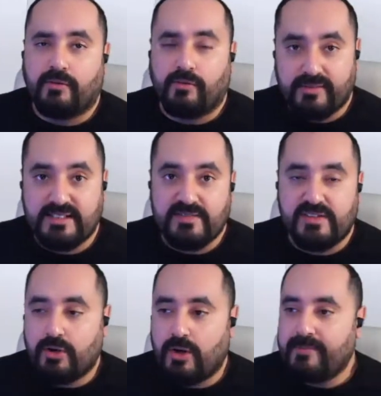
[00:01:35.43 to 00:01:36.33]
for this
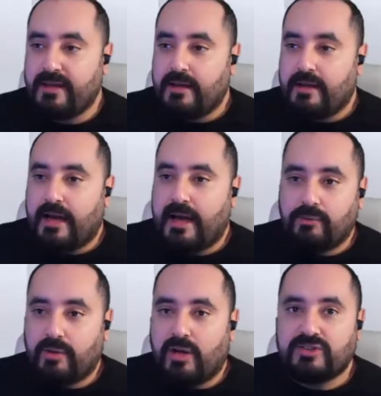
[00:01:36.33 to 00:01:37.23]
video.
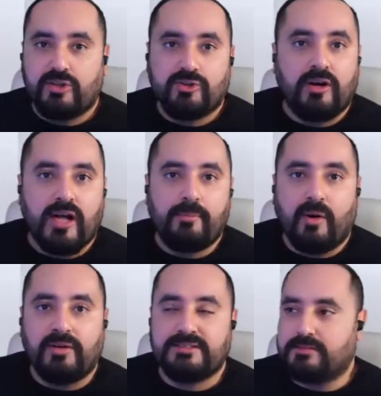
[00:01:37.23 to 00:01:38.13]
And we will also talk
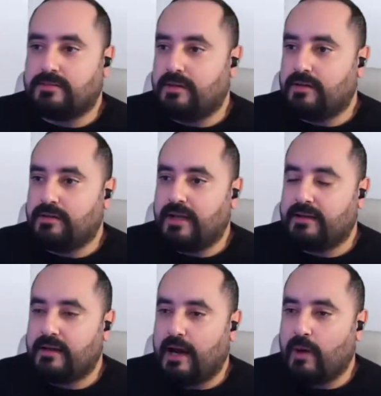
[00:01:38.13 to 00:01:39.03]
about
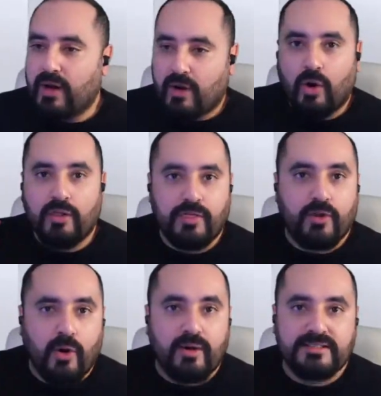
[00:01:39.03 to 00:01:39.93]
like our own
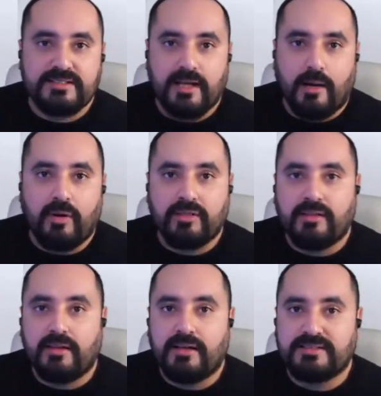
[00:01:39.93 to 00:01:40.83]
thoughts
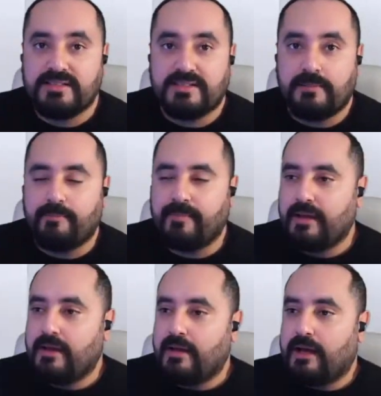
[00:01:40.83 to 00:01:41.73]
about the system,
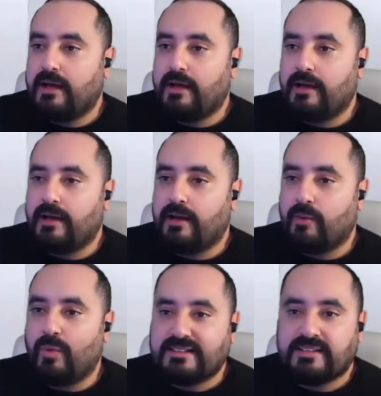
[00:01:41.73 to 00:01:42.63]

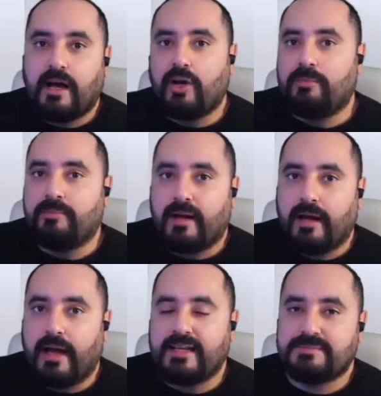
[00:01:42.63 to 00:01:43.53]
what Callum
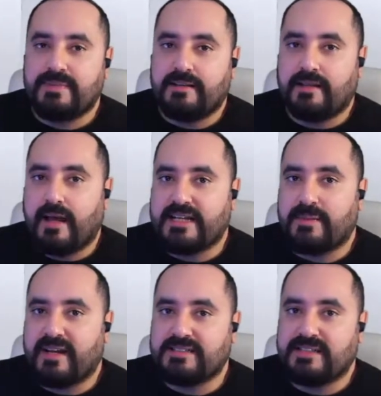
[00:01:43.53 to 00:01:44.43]
has been
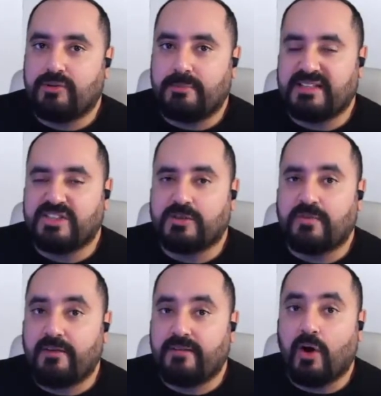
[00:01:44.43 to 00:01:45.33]
experiencing with the PlayStation
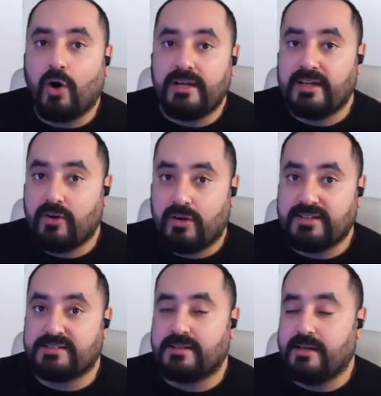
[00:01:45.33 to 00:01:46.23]
5. He only
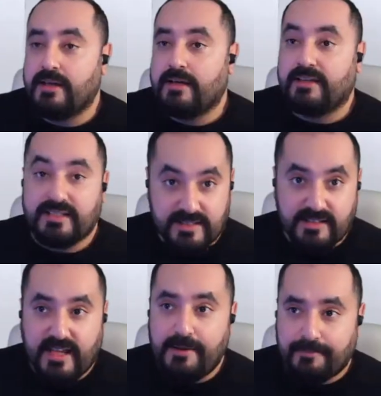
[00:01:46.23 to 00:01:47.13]
got it
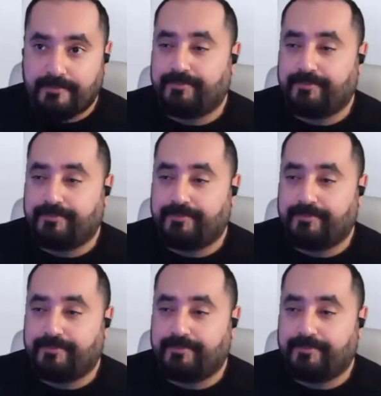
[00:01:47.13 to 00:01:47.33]
yesterday,